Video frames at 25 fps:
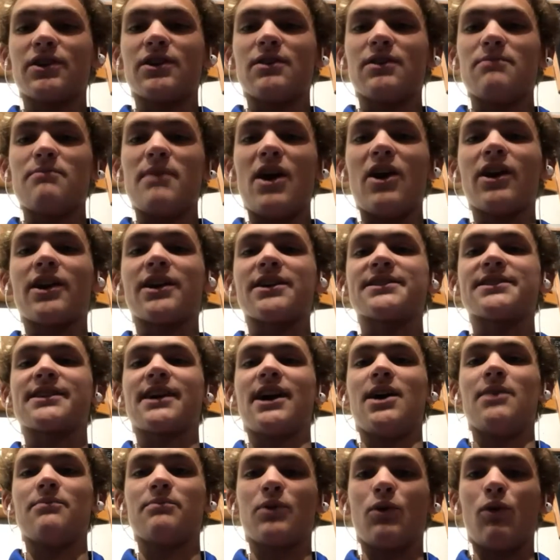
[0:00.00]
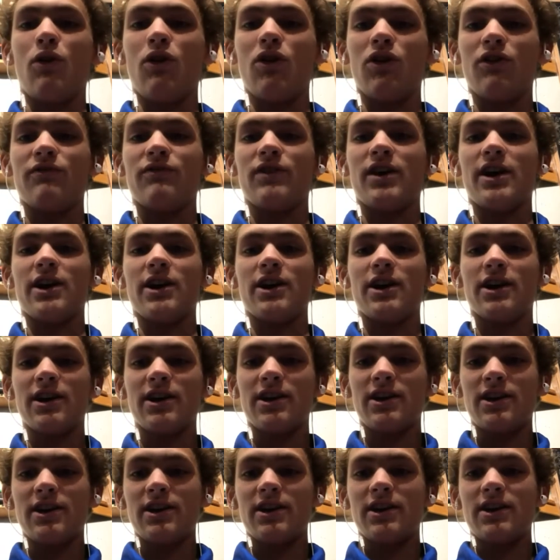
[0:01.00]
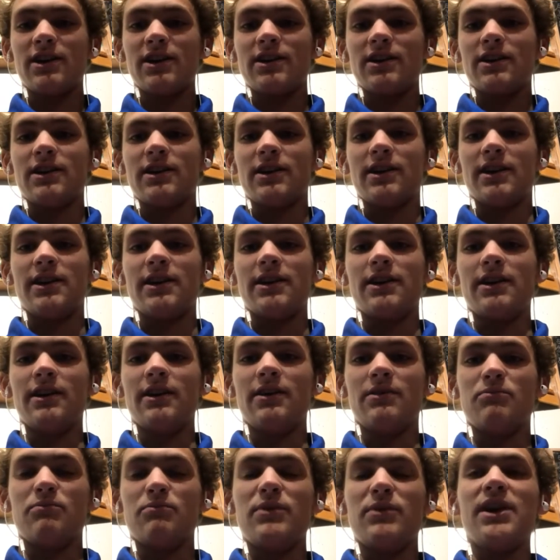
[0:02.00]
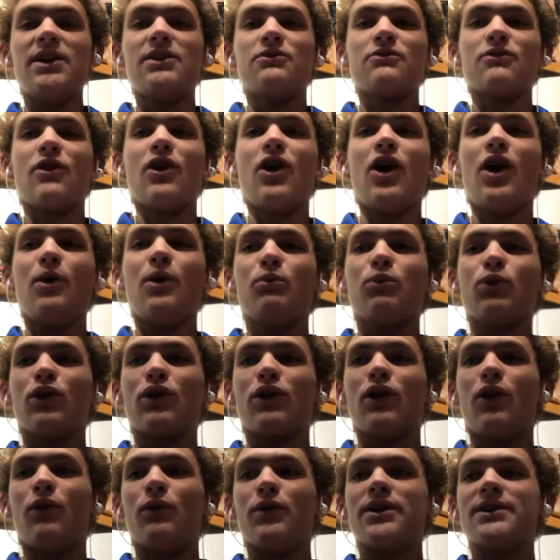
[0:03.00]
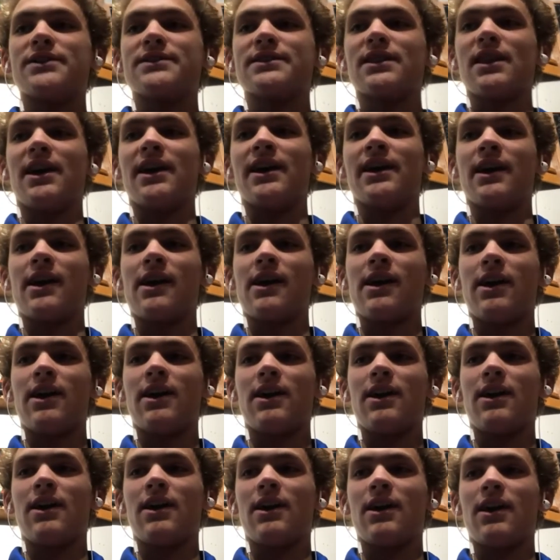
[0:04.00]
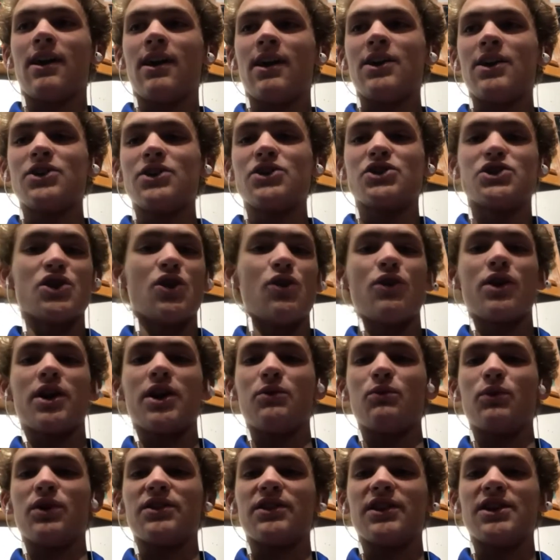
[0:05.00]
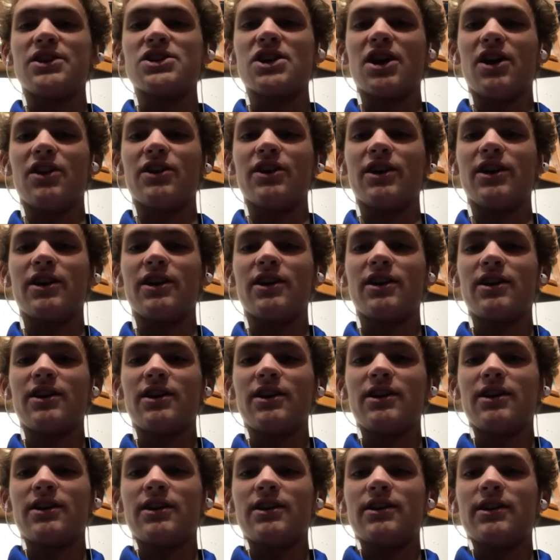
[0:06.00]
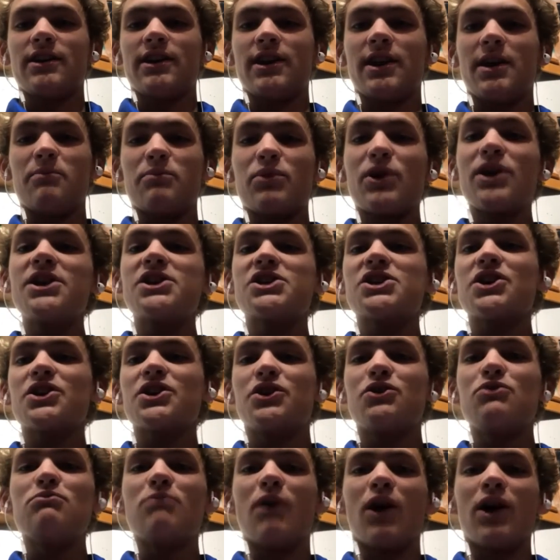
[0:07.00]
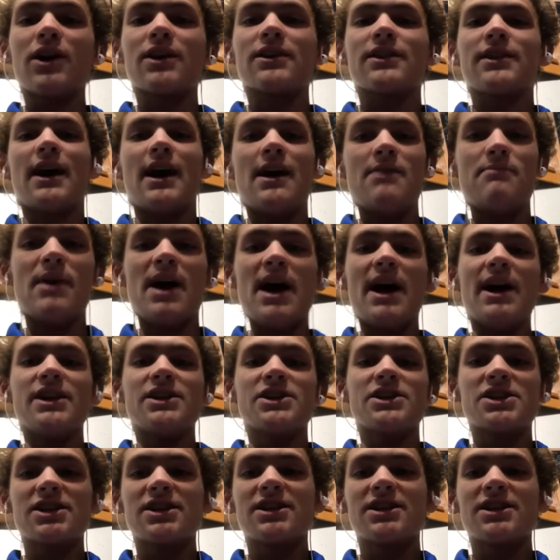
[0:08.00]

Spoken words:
America's Cup qualifier. And me and Rob were always like joking with each other. And I'm pretty sure you marked that match.